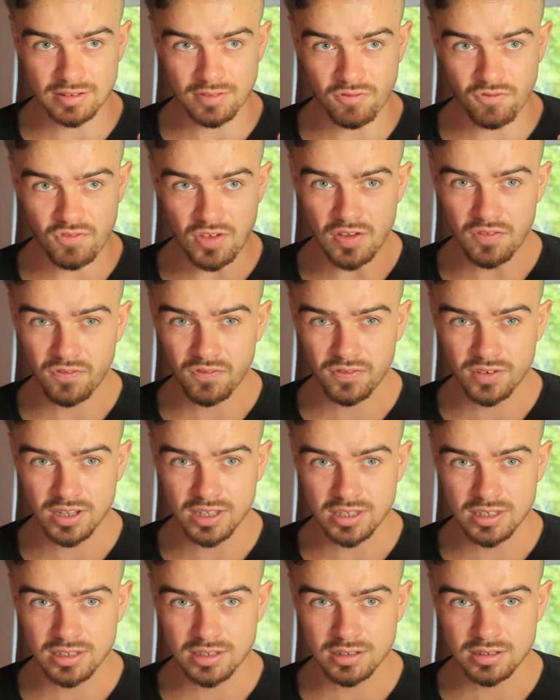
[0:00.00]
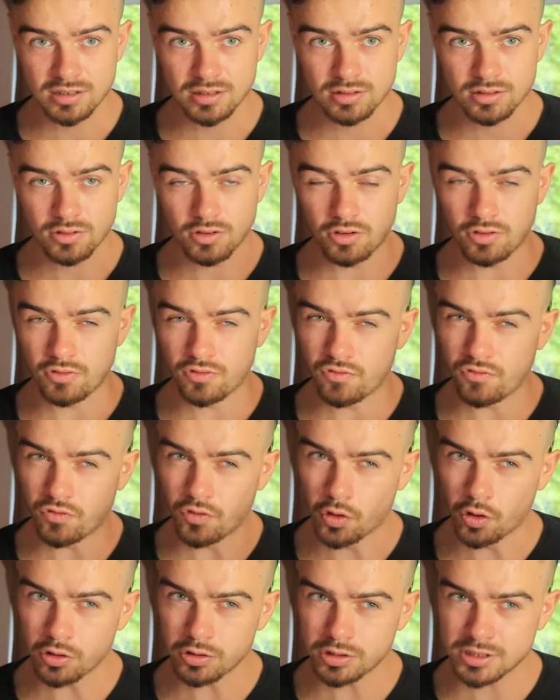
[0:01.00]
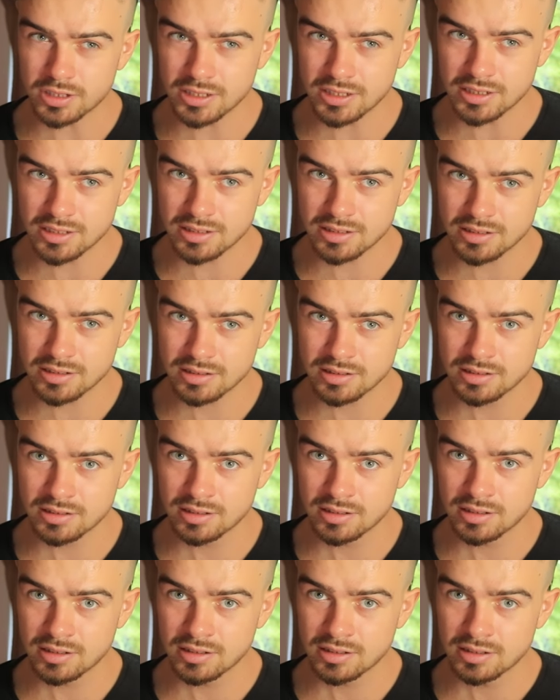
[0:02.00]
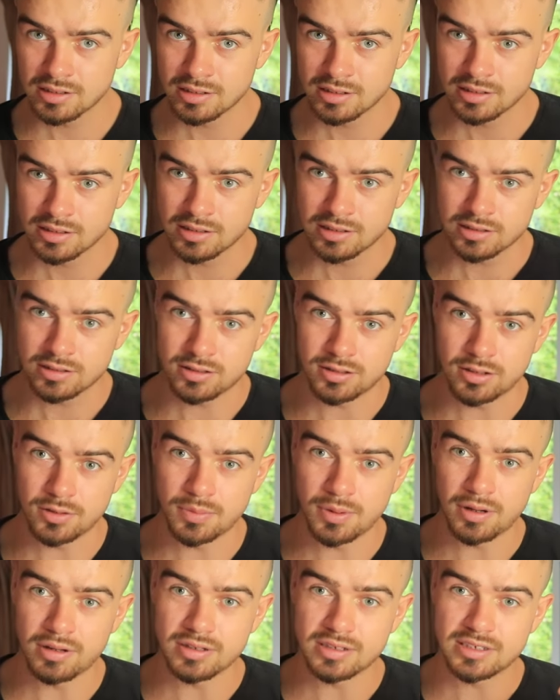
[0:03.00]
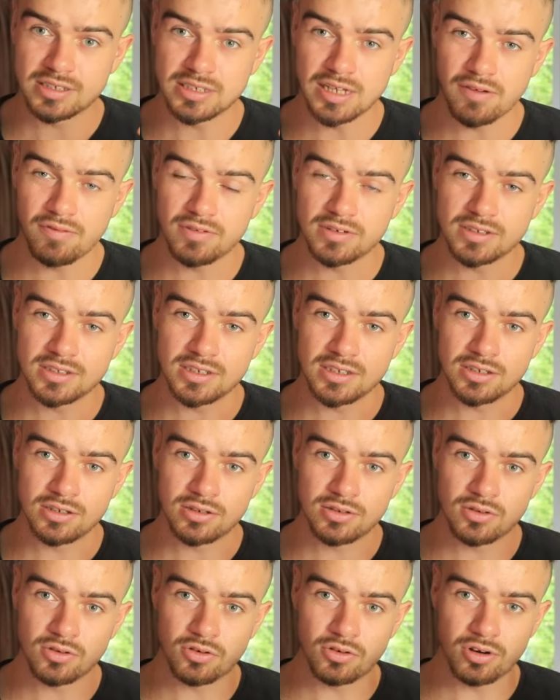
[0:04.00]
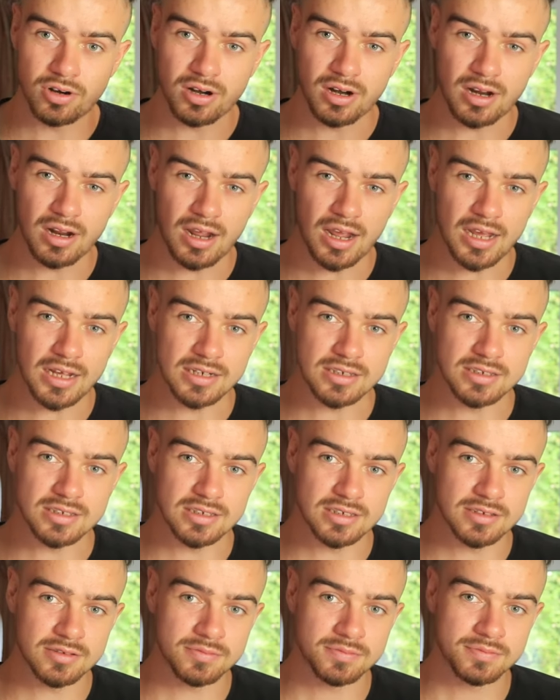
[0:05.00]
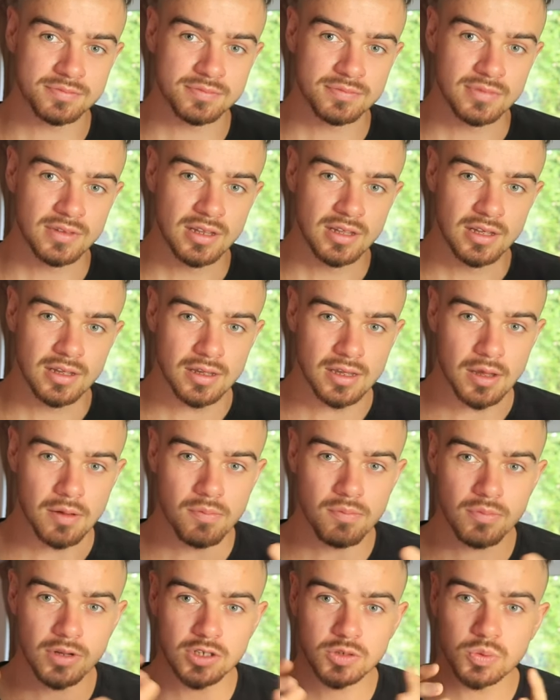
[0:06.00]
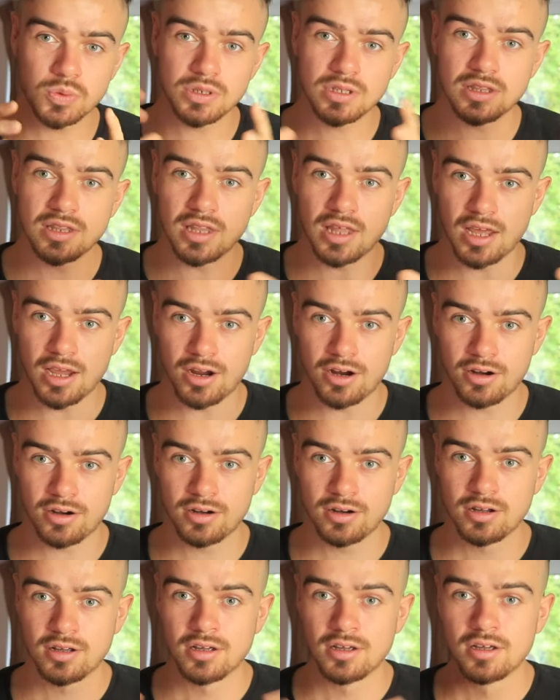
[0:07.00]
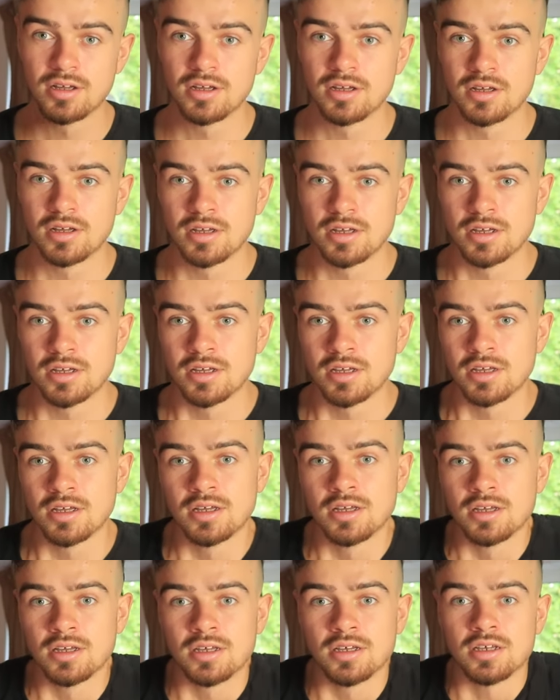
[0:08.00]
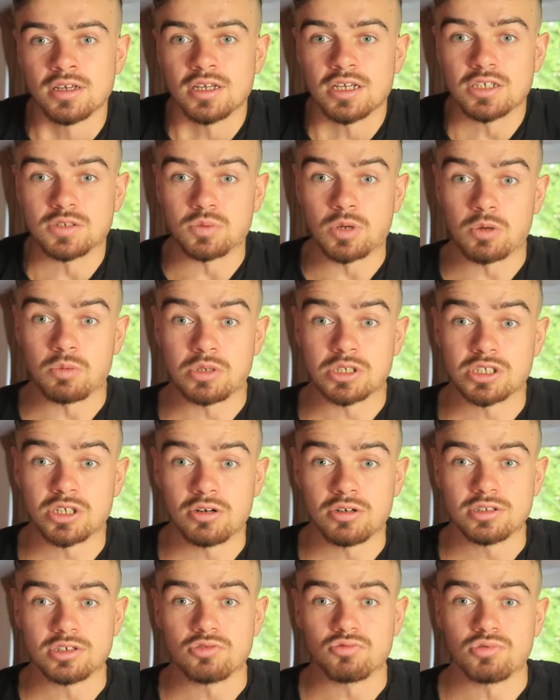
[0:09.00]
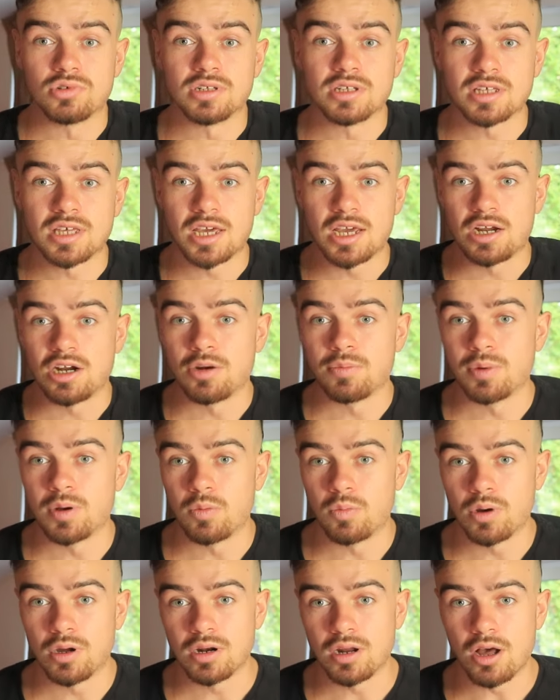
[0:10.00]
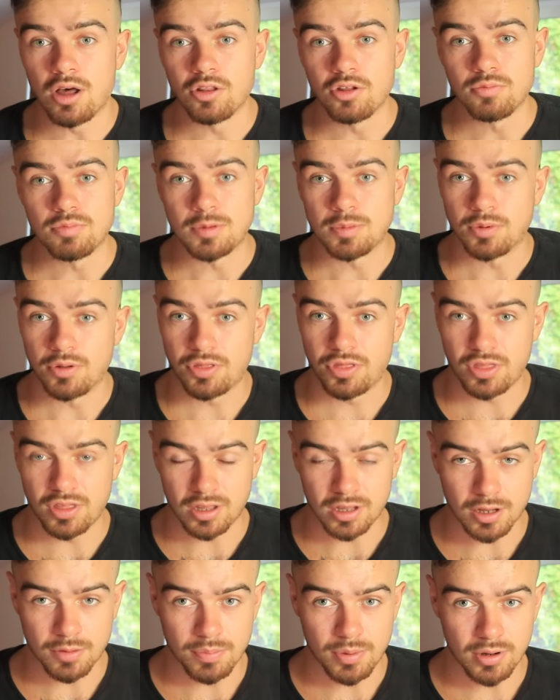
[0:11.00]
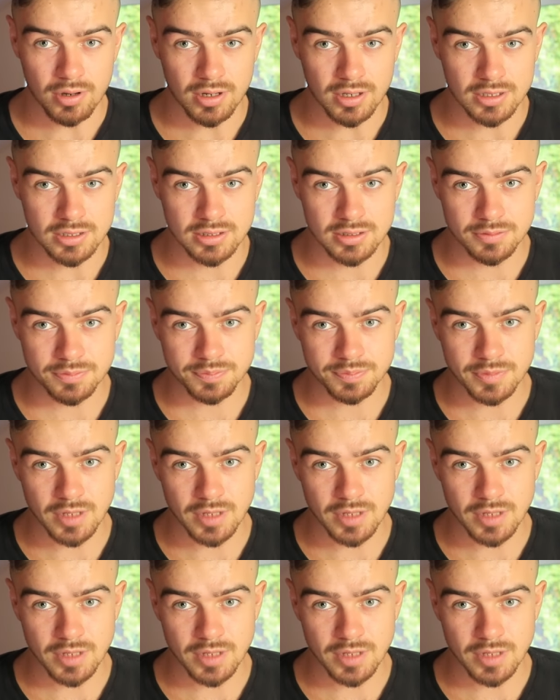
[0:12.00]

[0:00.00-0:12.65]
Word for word: 15 or 14 to about 17 or 18. In between there is when we started to really care about what other people think about us